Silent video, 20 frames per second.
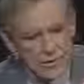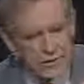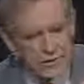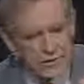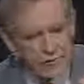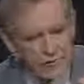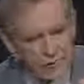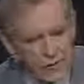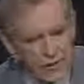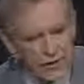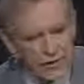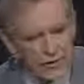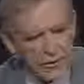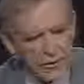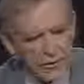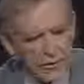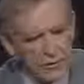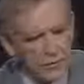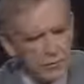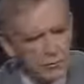in
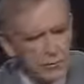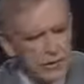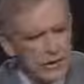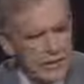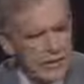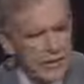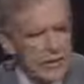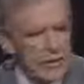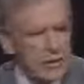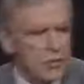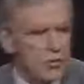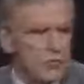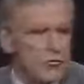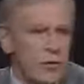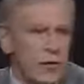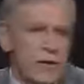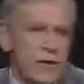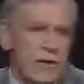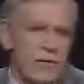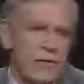fact, beginning to
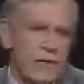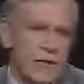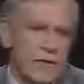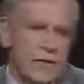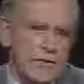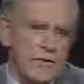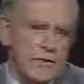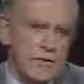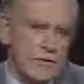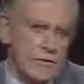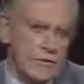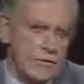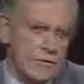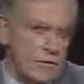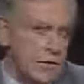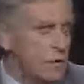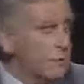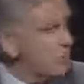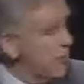recognize that it